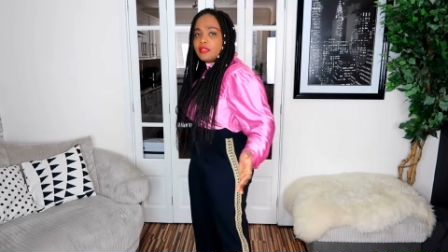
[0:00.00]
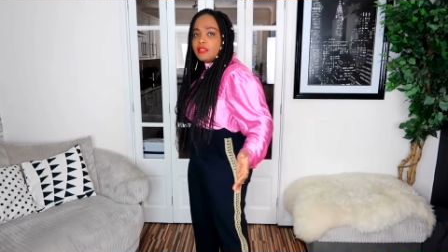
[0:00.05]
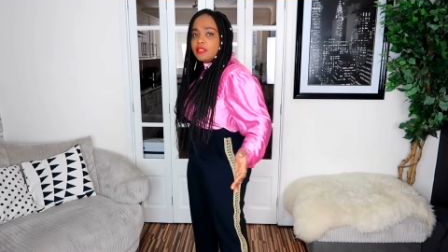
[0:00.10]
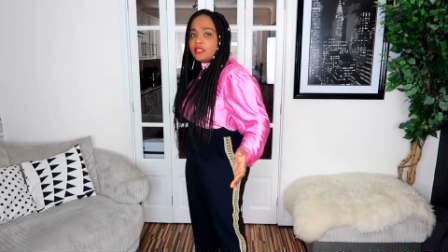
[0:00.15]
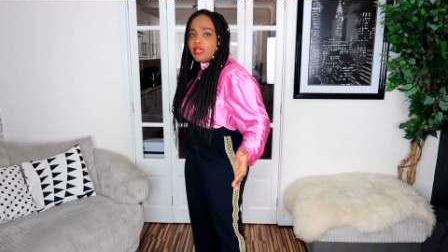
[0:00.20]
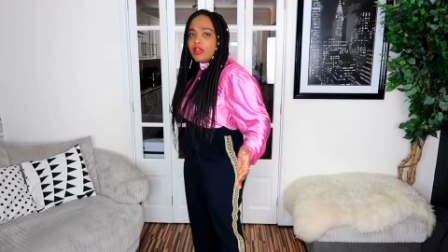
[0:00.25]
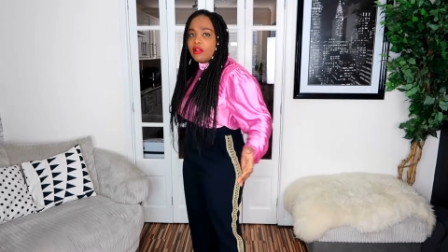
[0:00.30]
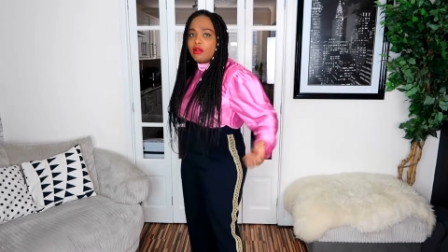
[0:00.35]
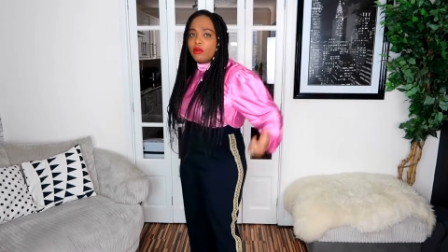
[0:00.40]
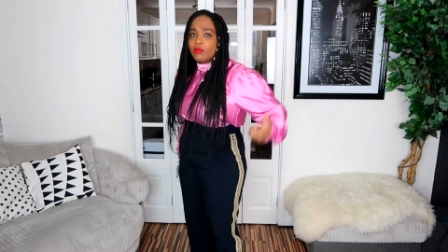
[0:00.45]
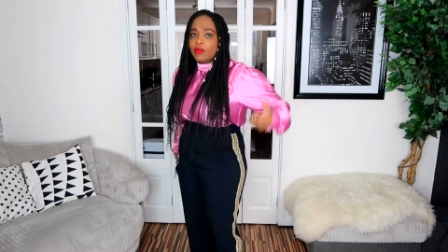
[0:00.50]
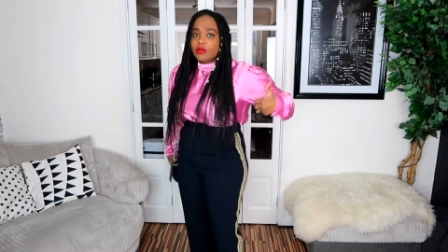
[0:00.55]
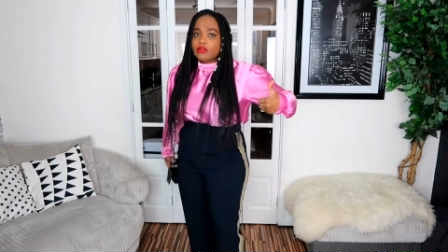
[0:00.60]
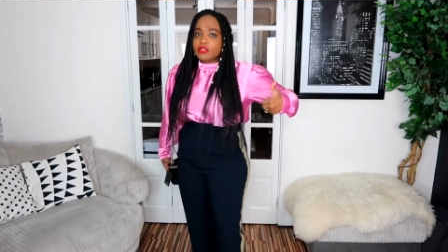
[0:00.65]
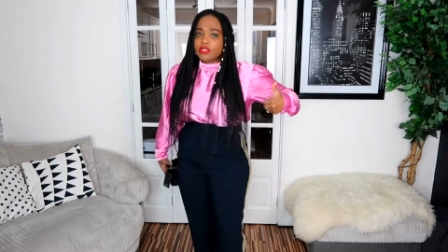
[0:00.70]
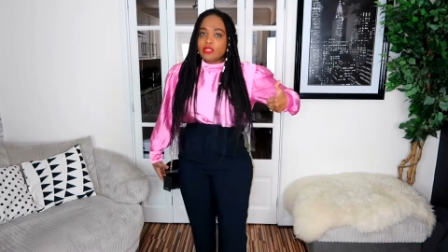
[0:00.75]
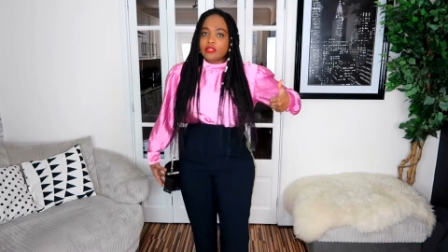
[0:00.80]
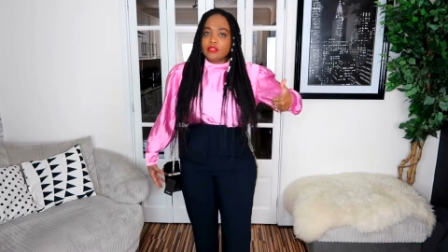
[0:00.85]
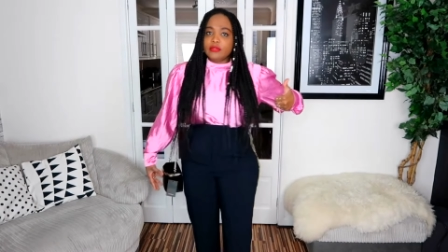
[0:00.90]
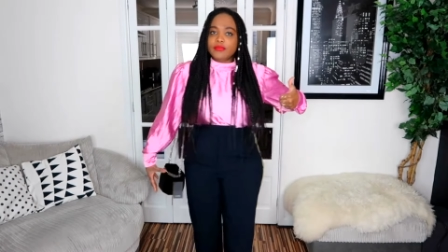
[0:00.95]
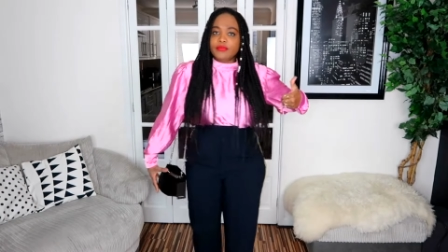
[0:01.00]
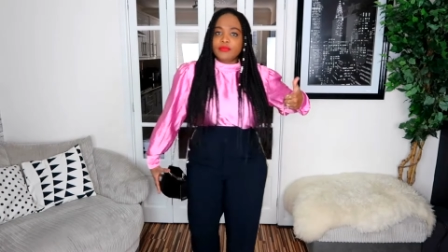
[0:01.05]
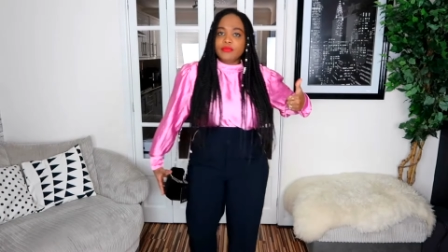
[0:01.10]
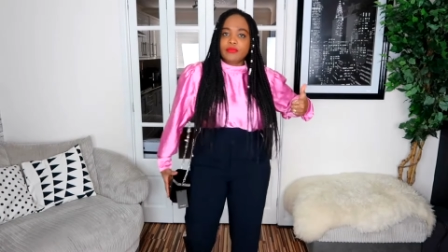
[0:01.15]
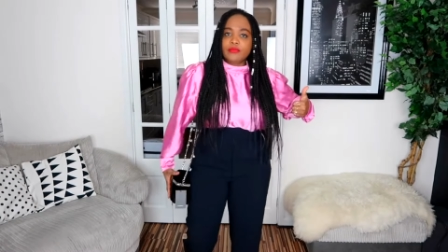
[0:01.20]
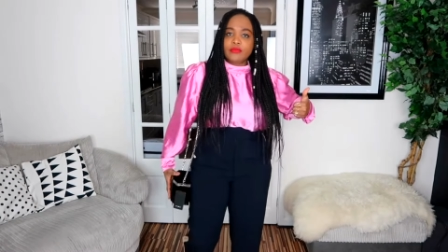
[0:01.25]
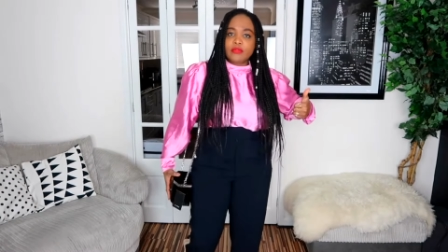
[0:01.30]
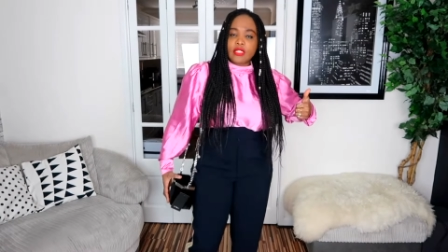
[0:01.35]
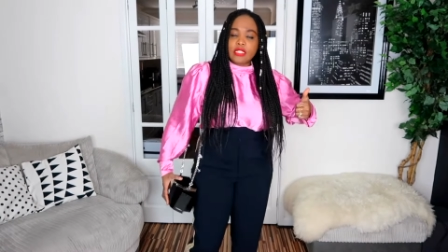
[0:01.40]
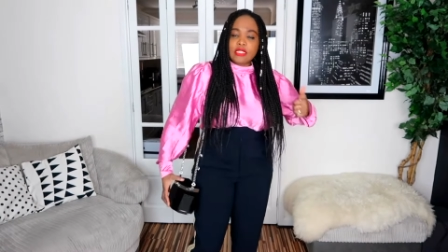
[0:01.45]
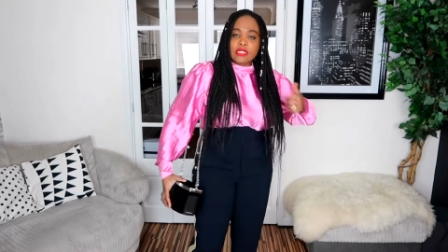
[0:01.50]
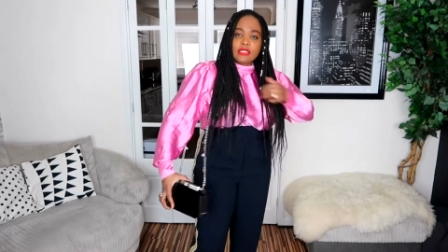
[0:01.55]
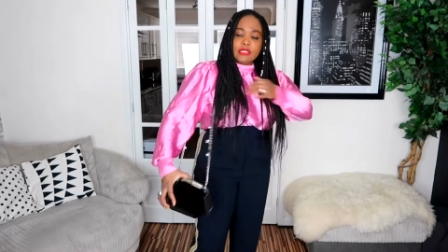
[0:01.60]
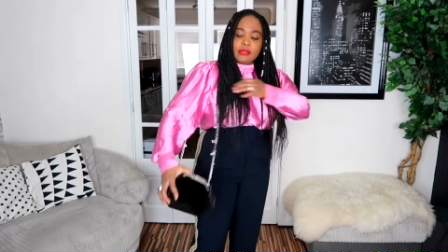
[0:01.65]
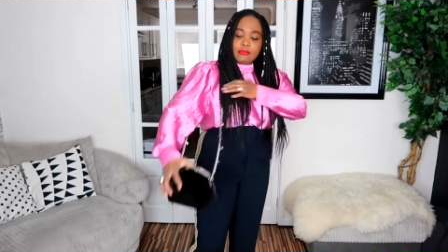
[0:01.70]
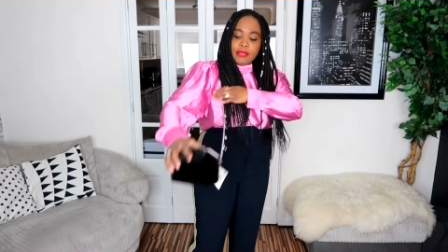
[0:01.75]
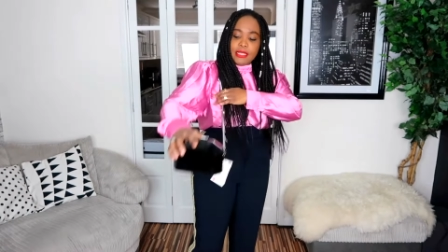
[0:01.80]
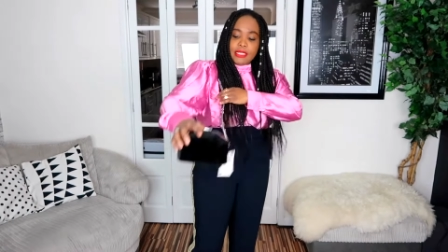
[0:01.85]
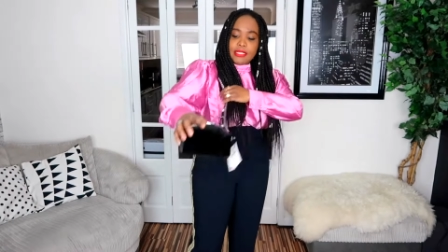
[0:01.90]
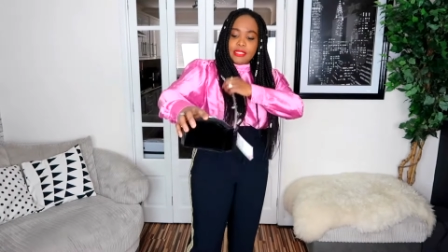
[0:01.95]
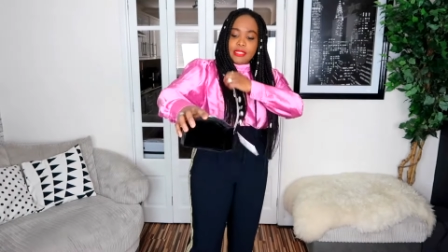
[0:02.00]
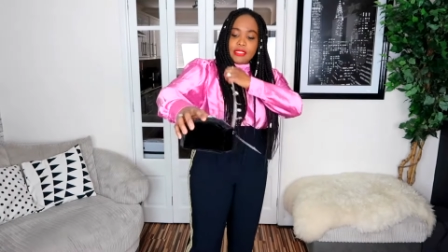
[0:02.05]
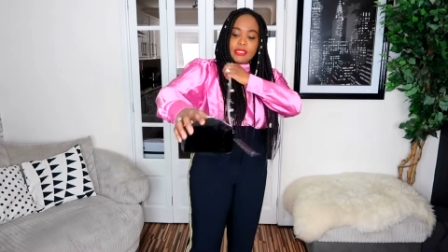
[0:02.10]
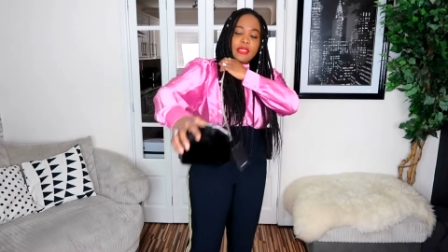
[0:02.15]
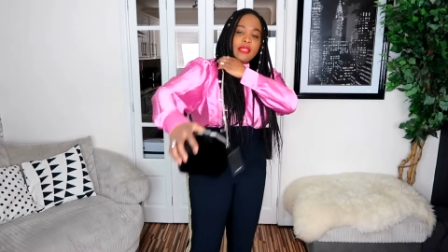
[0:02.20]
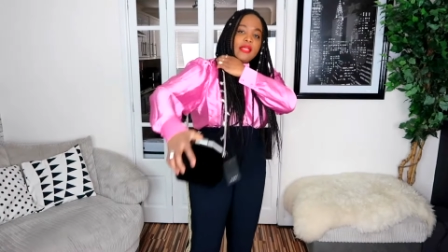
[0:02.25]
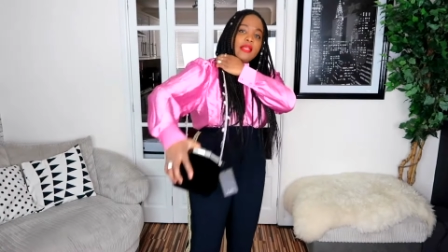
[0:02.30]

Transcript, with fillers: Zara, well done. This is amazing.